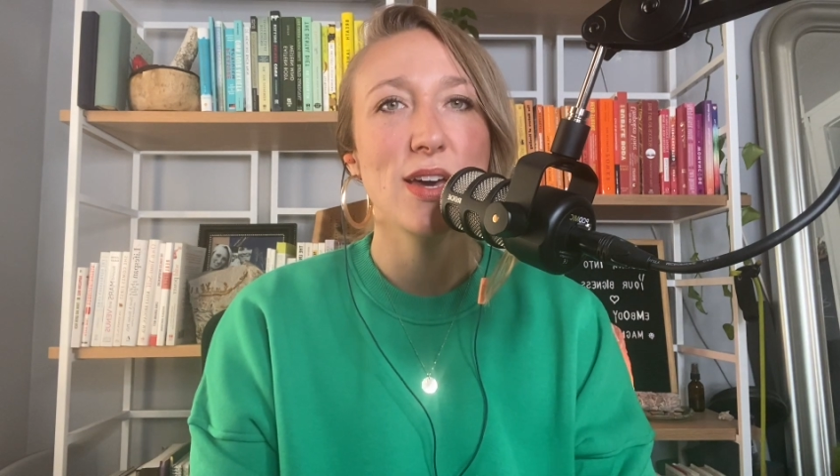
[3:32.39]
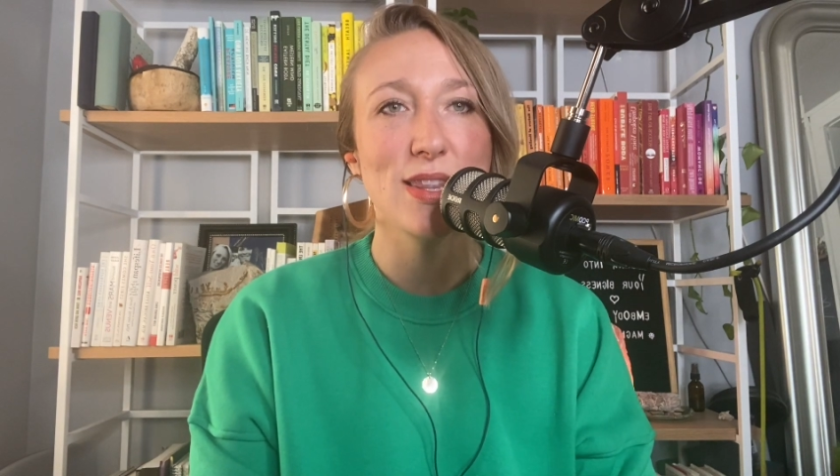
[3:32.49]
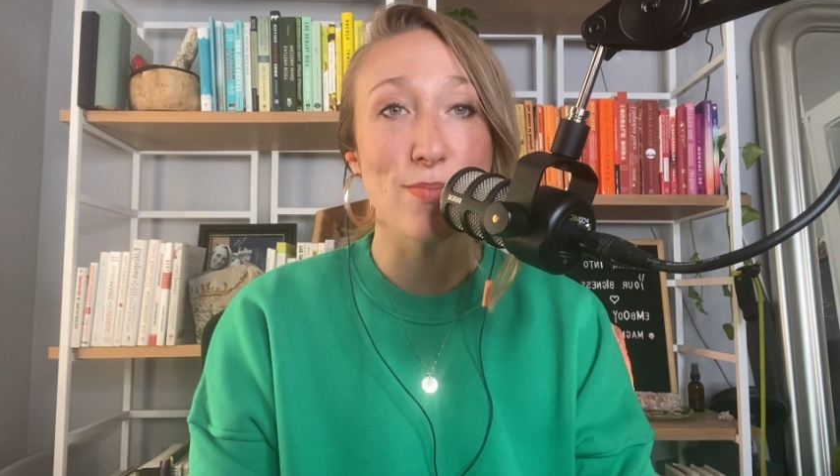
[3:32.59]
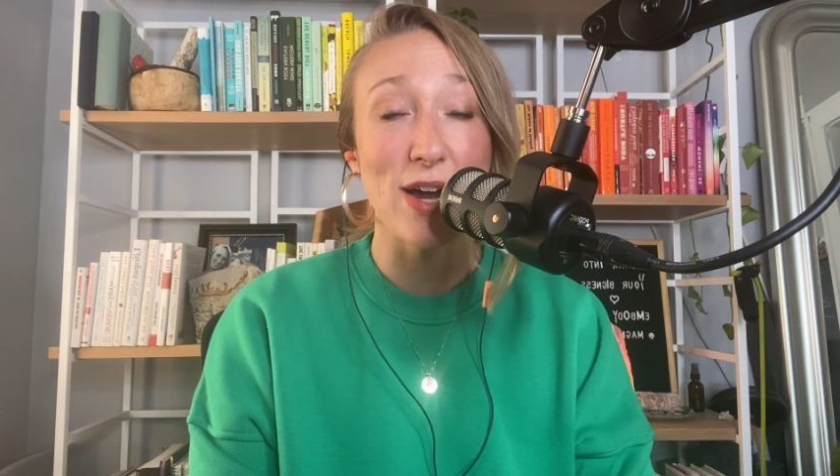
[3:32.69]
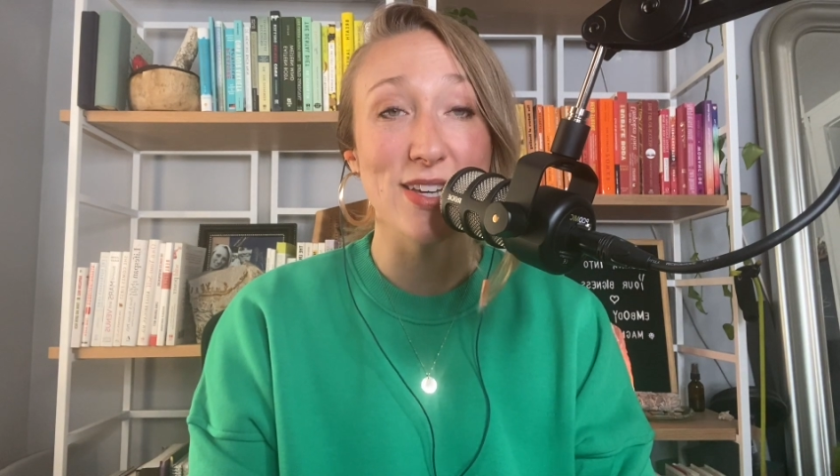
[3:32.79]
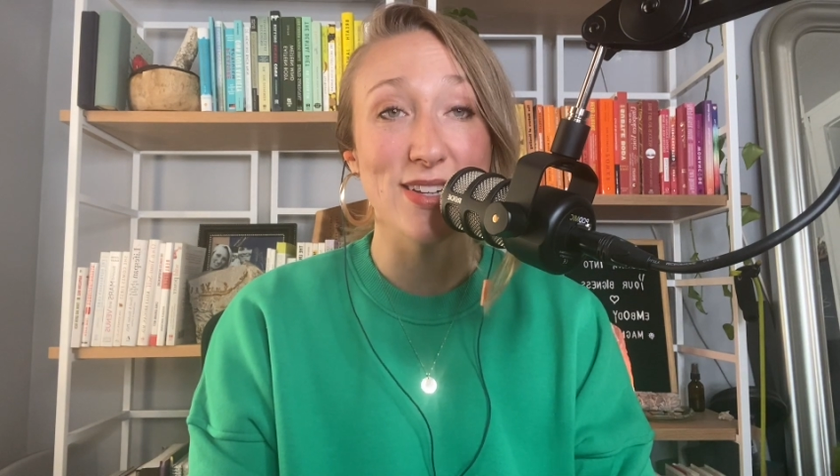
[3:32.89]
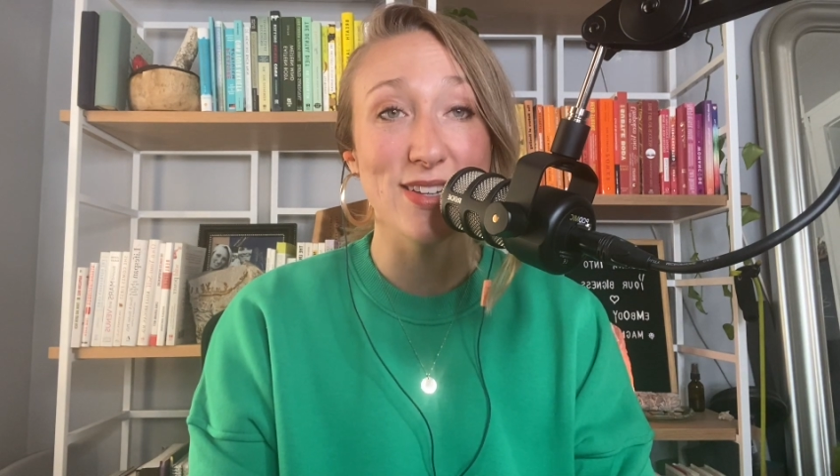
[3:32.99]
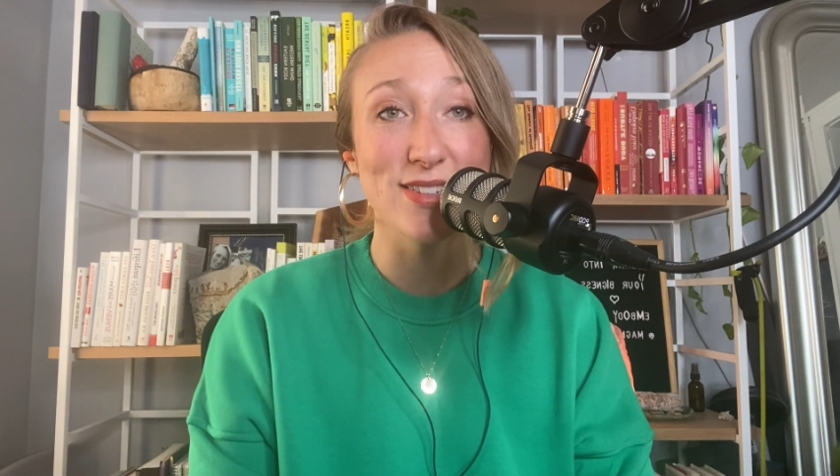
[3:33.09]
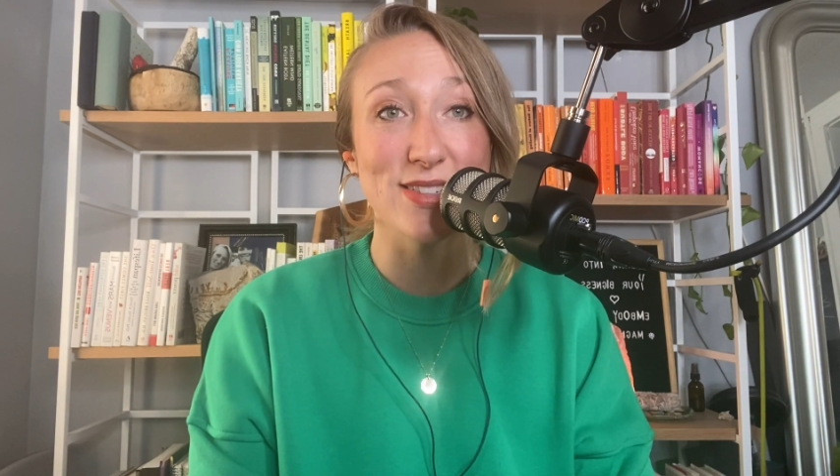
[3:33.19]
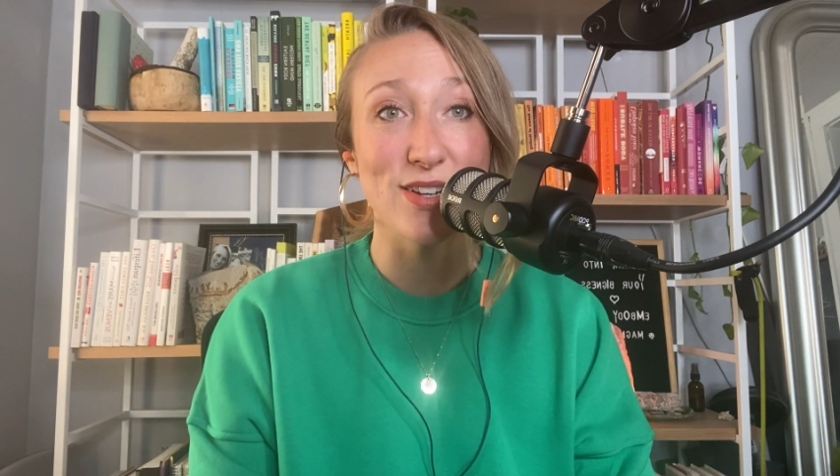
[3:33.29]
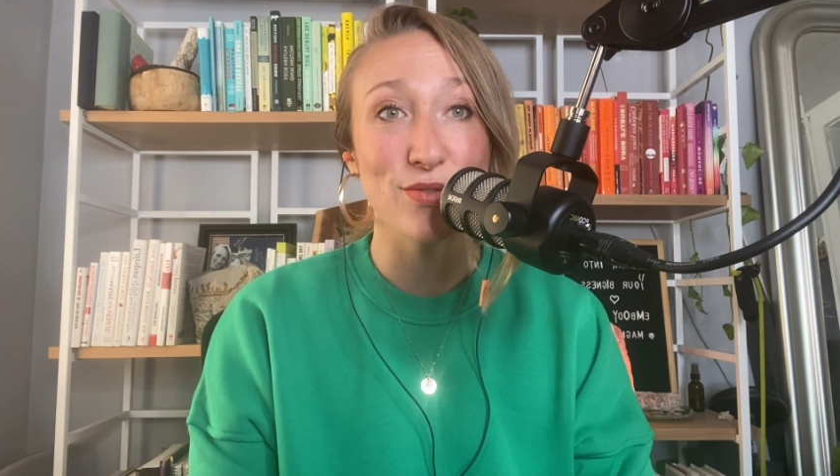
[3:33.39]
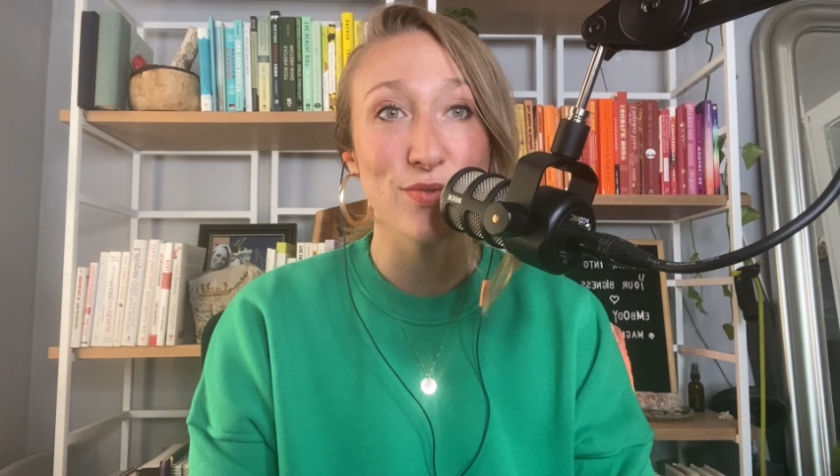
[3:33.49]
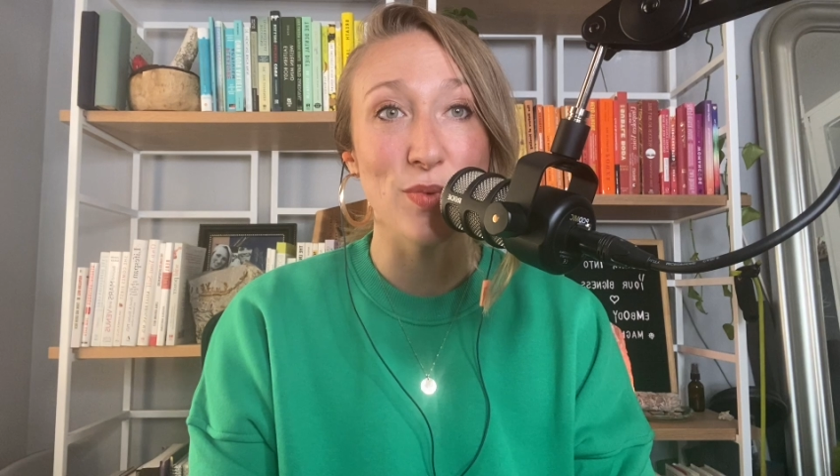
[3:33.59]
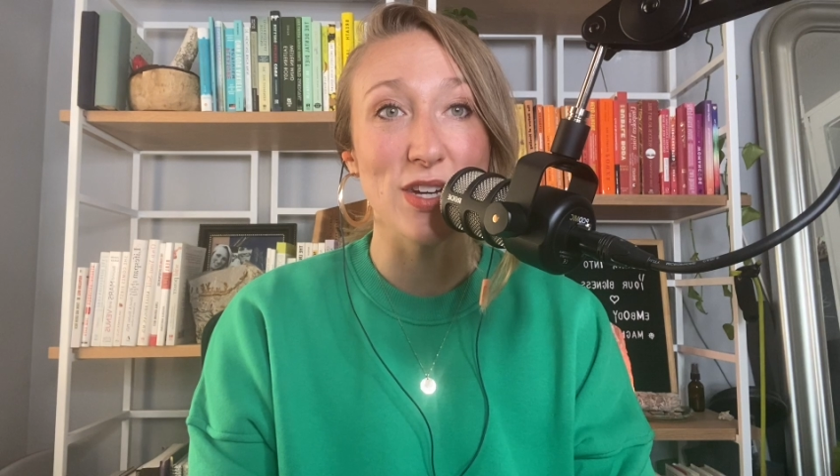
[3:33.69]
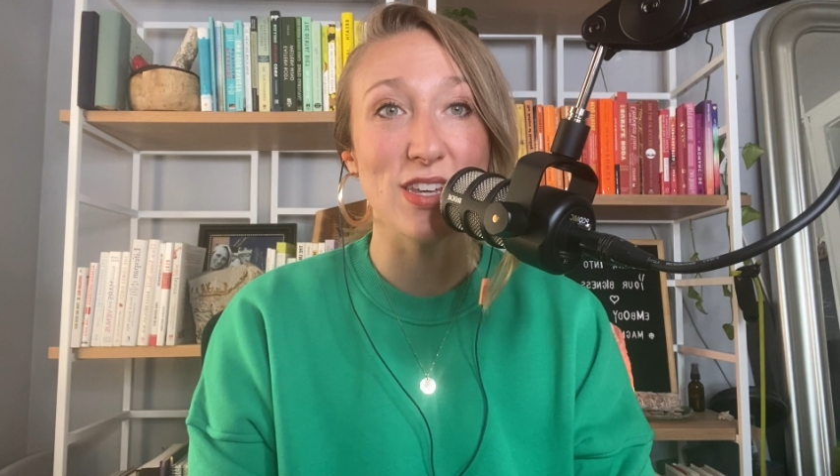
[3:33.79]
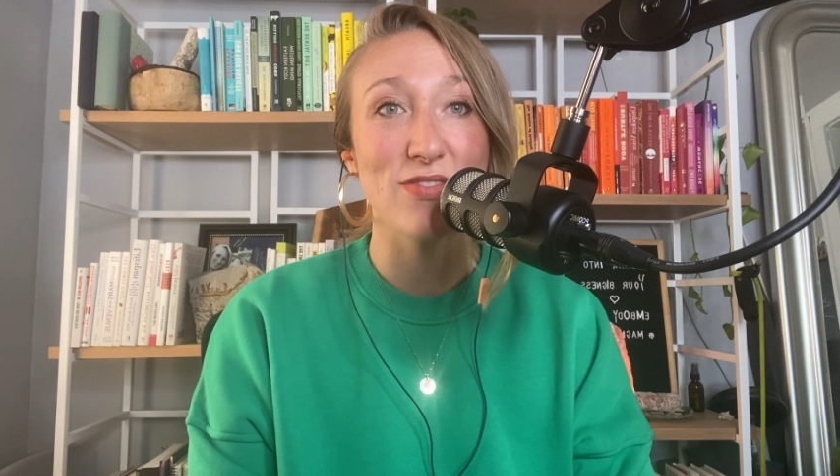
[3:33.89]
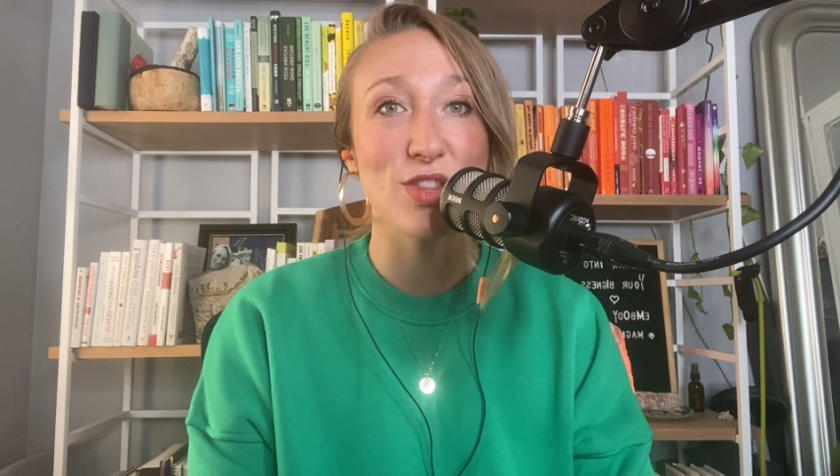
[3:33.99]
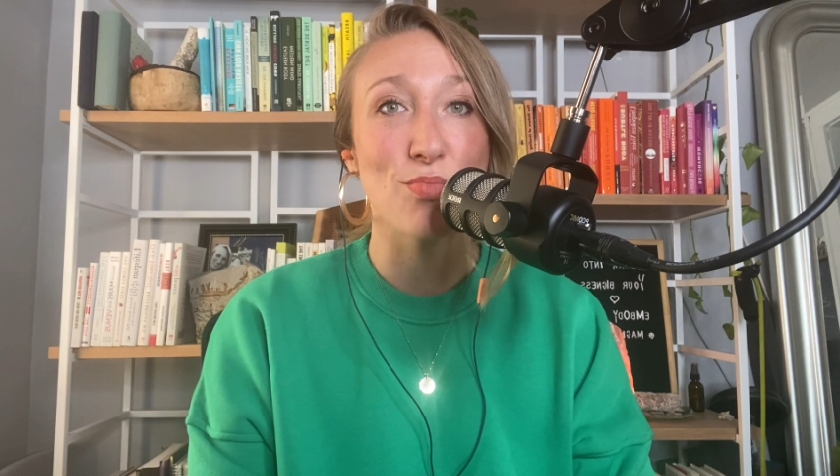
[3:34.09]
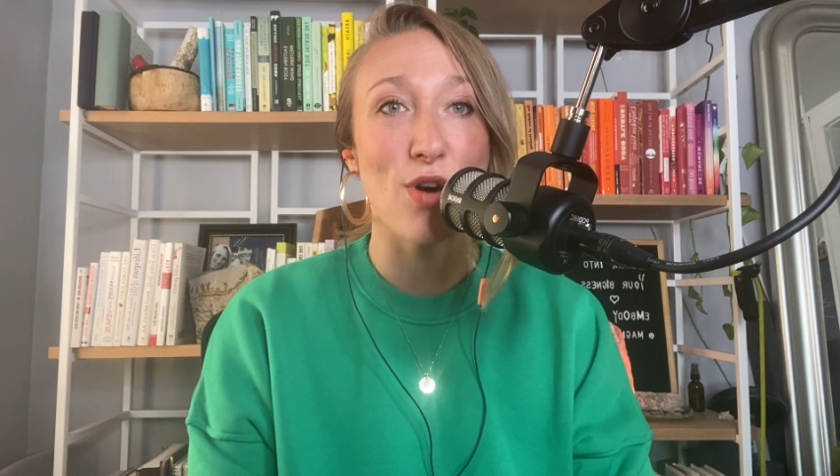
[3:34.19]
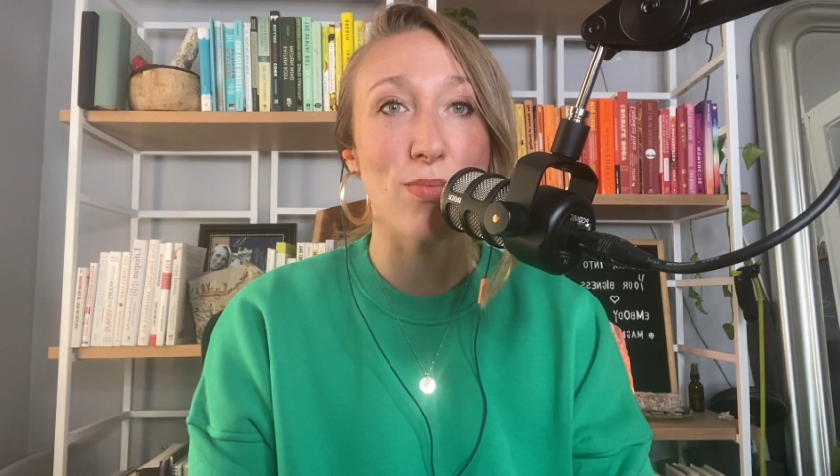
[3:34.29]
And the body can heal itself when given
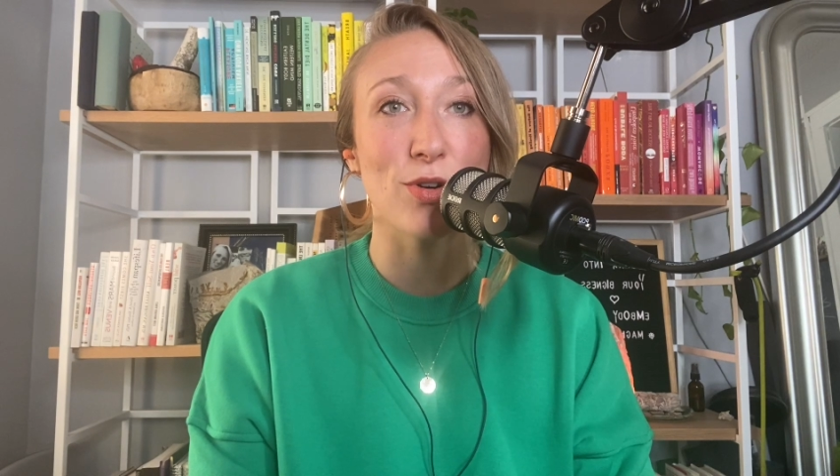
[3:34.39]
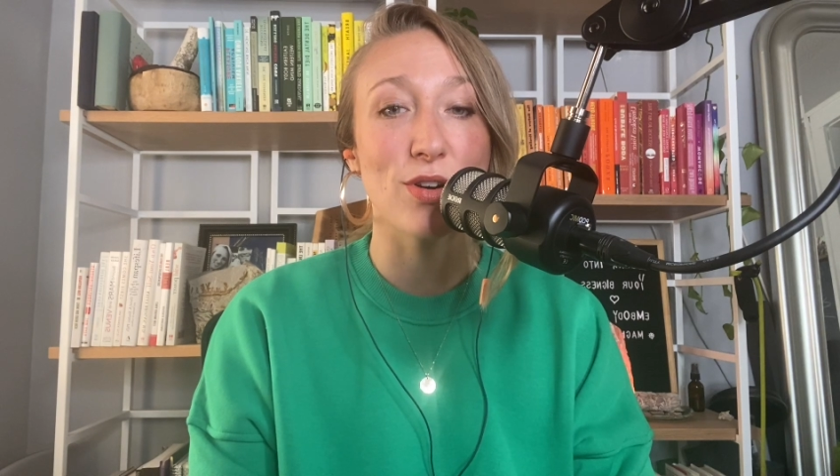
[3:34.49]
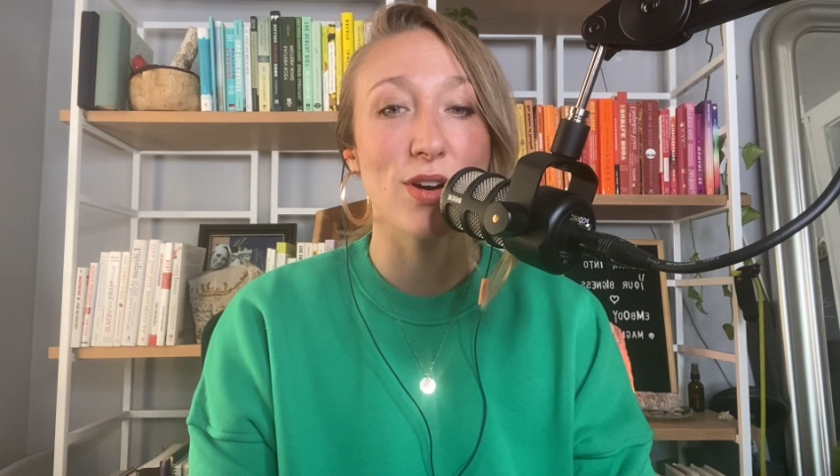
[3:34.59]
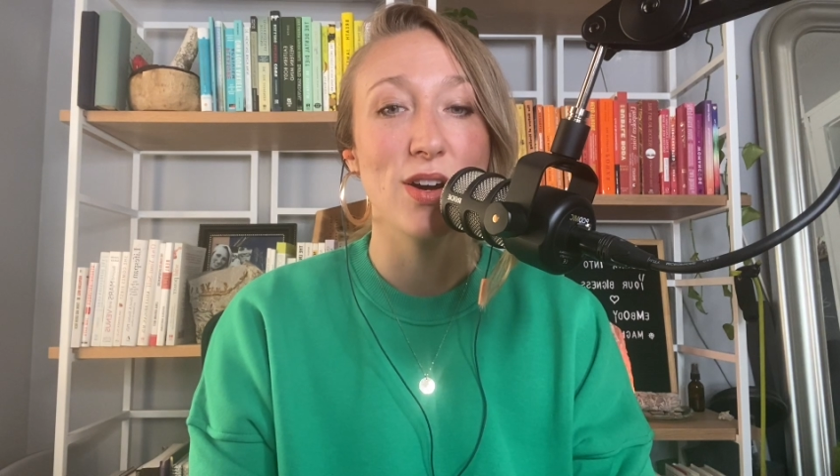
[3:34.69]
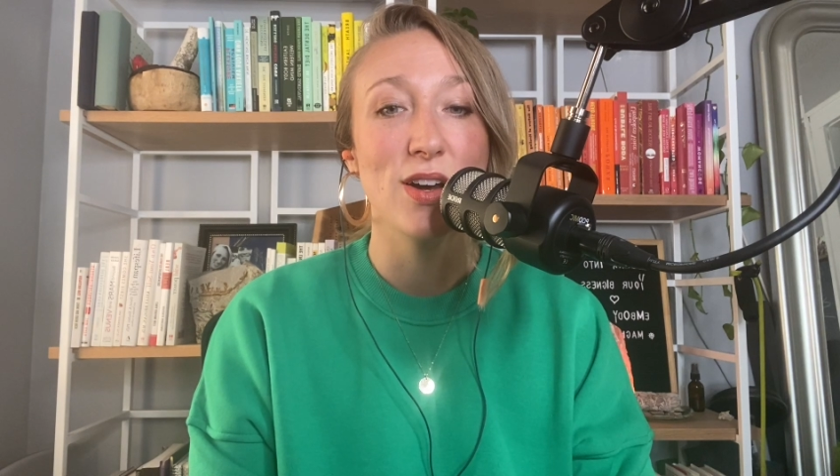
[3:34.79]
the proper